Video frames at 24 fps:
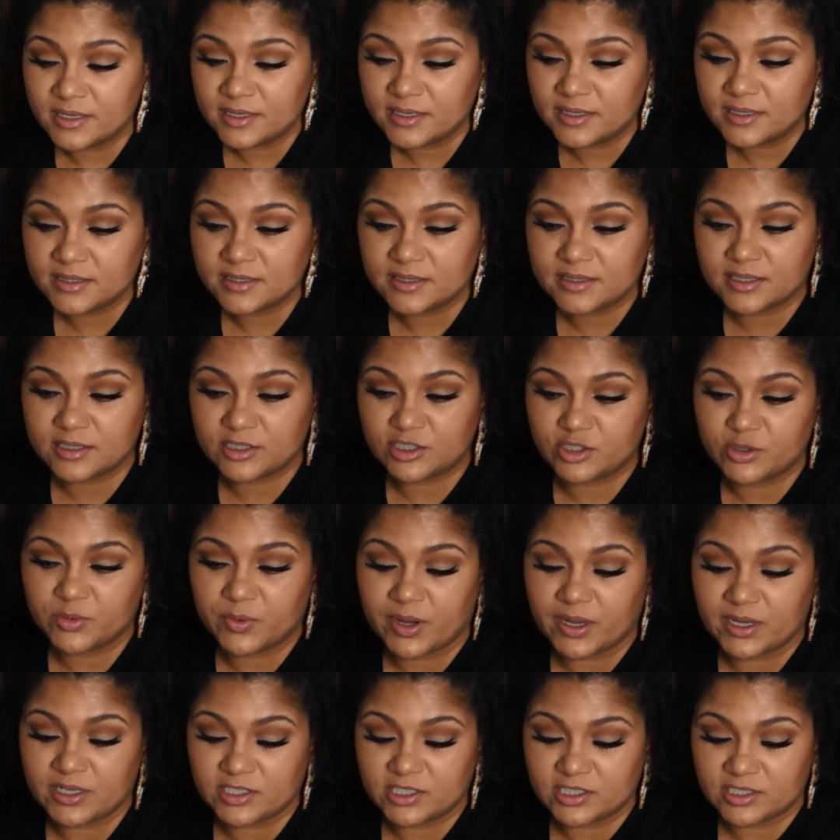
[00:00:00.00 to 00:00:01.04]

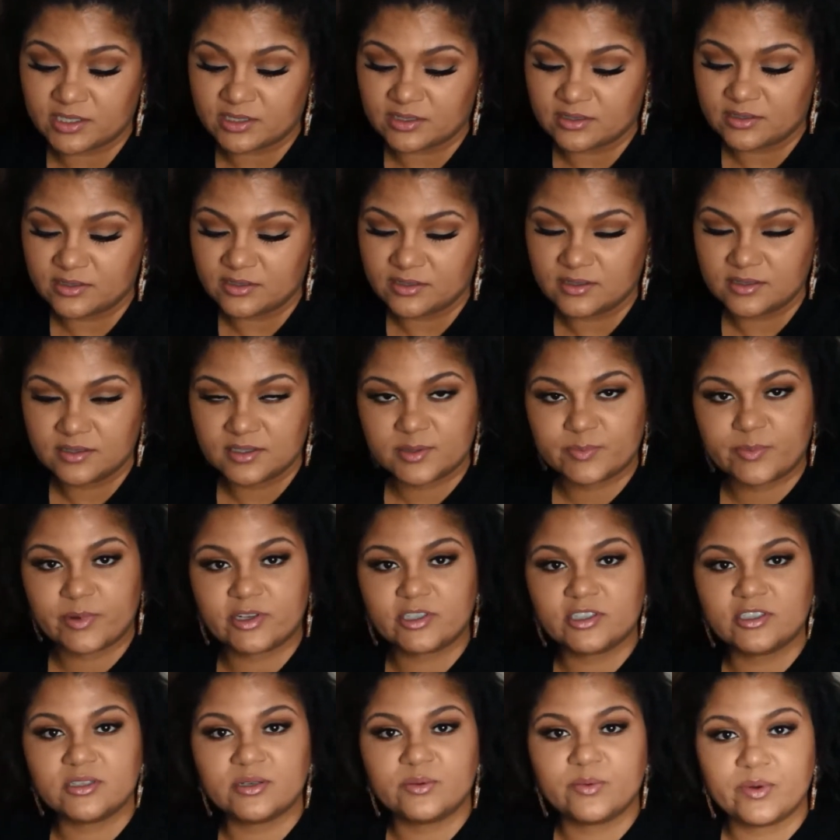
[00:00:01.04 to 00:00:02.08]
situation,
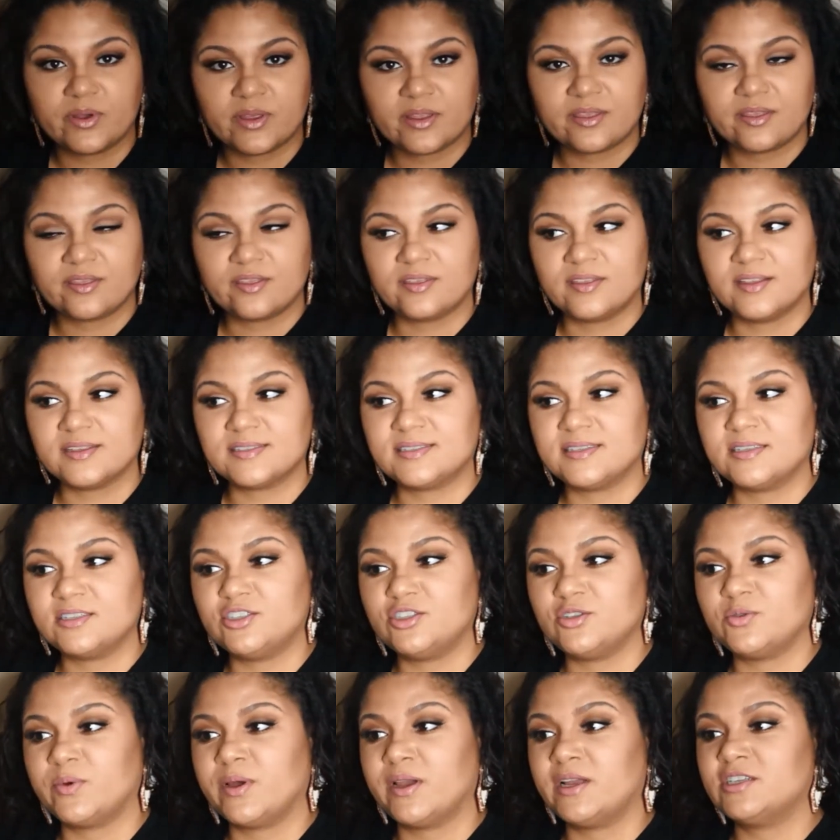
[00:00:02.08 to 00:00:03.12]
especially with the
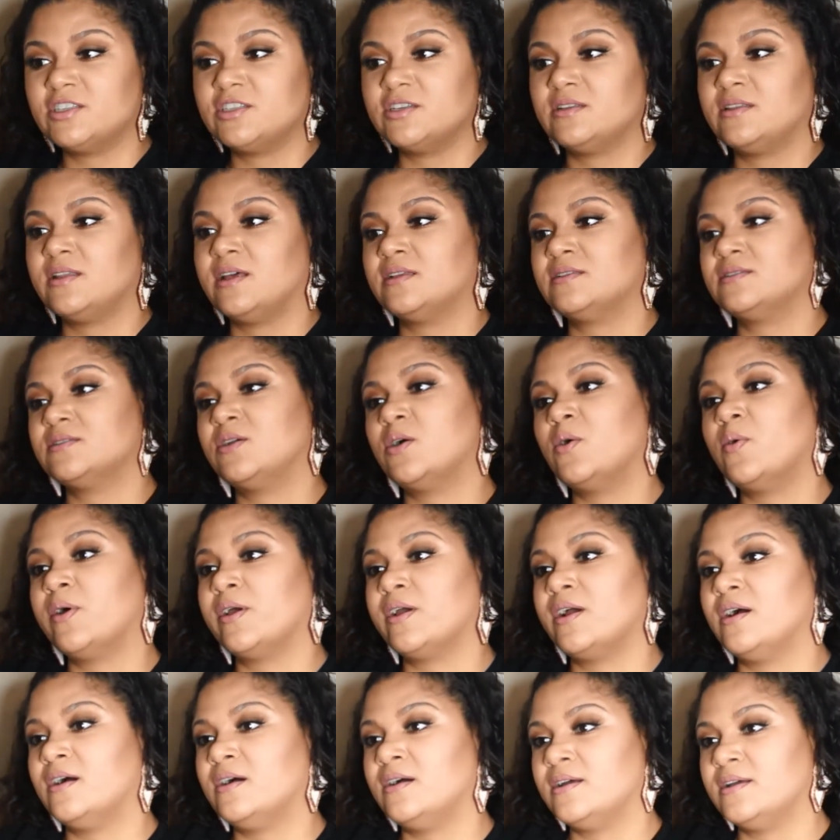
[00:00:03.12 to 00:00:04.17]
situation that's
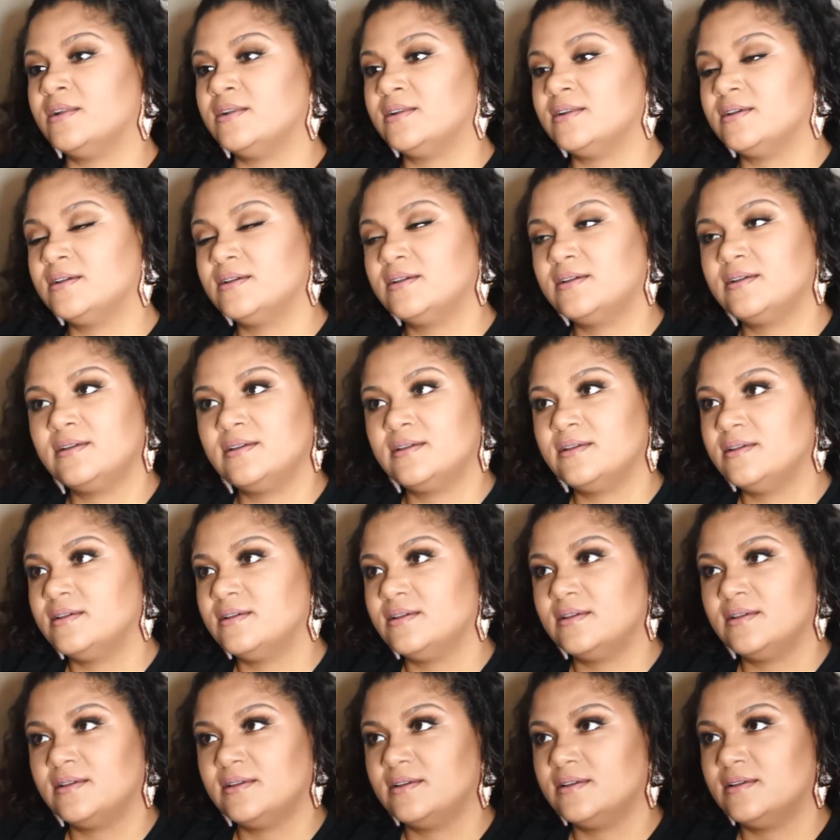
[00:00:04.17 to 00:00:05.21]
going on
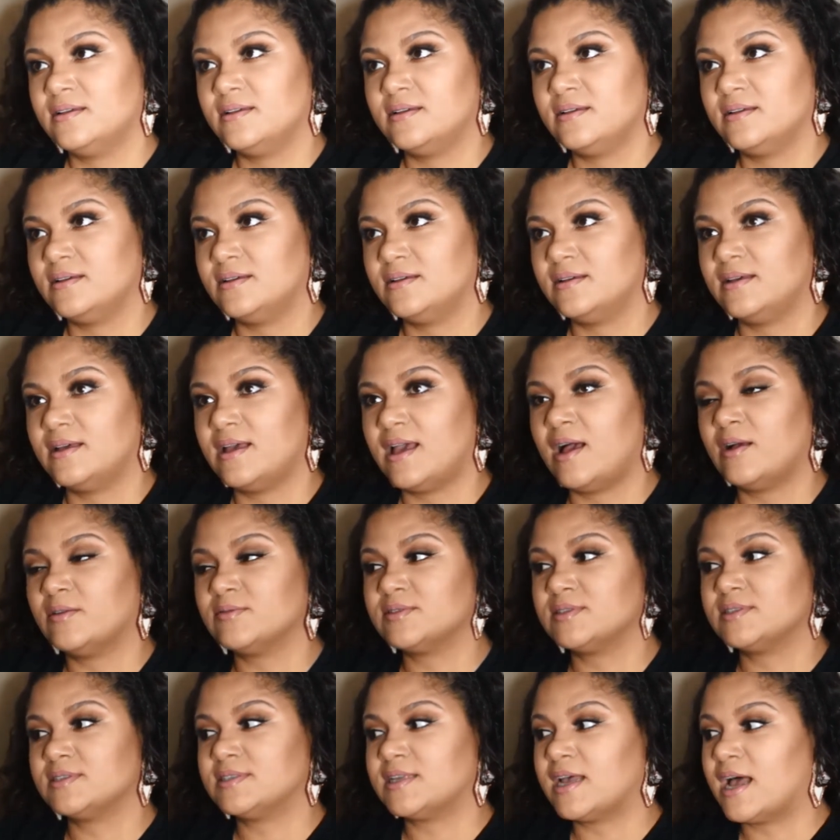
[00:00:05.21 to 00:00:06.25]

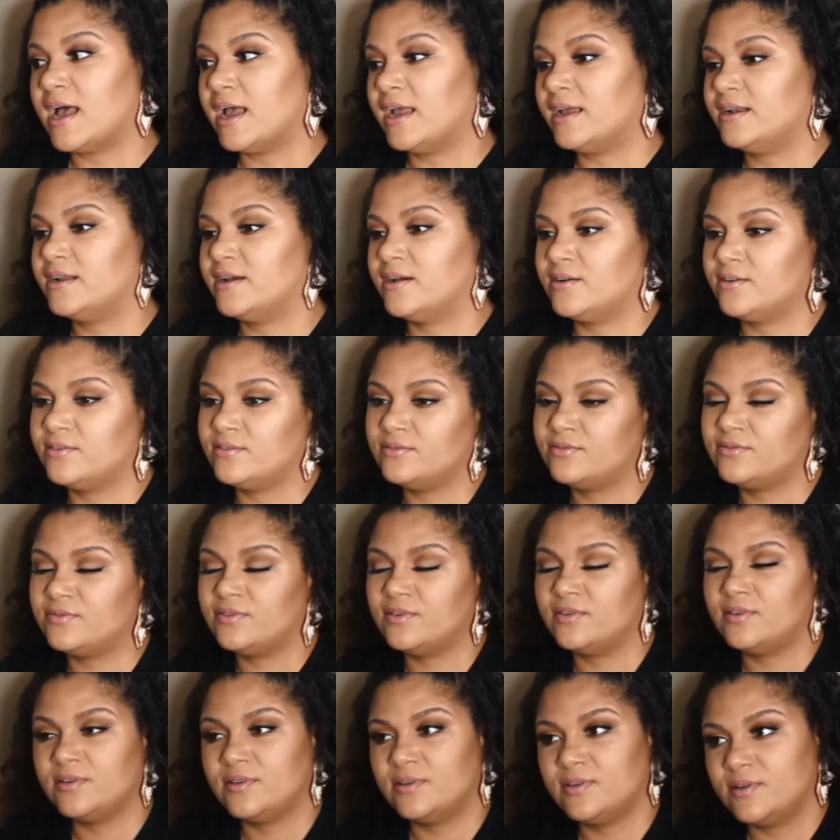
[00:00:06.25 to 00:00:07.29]
outside of
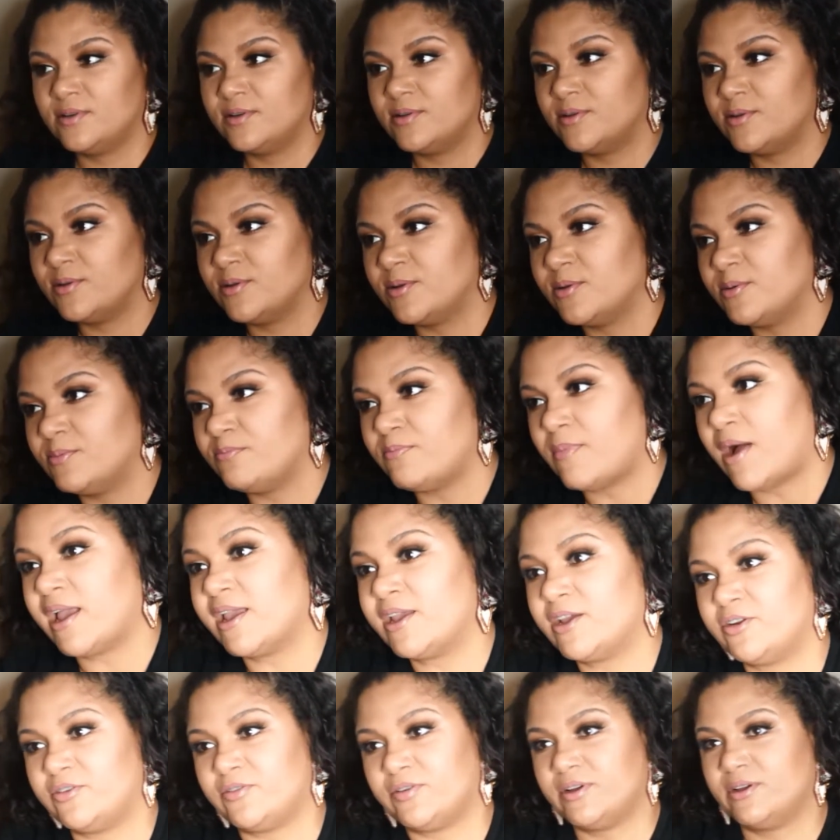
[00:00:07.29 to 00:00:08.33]
my
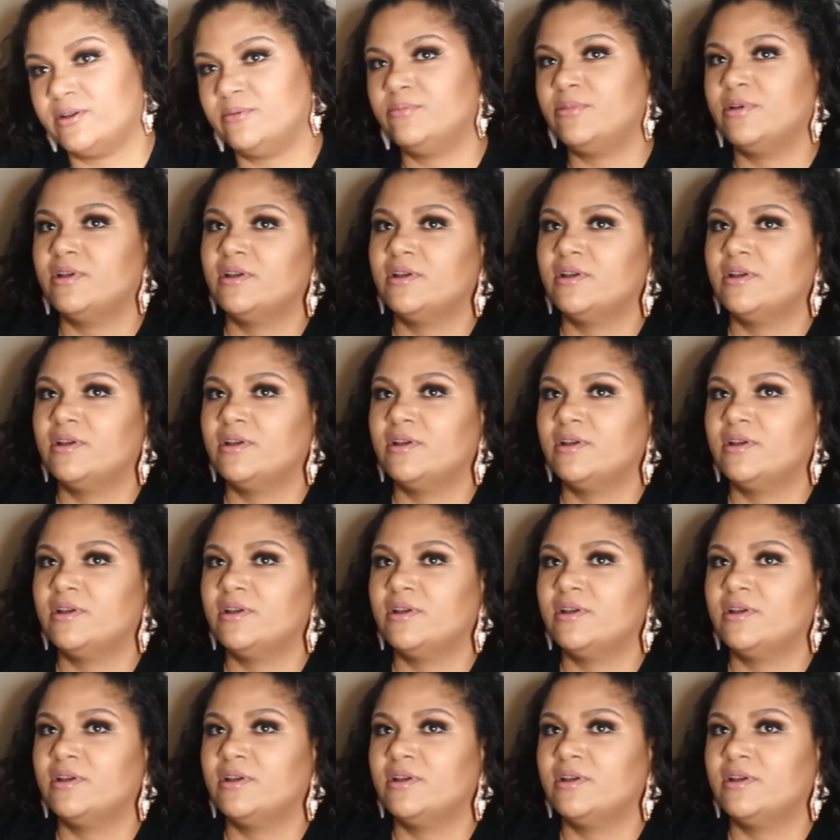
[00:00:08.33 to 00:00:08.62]
crib.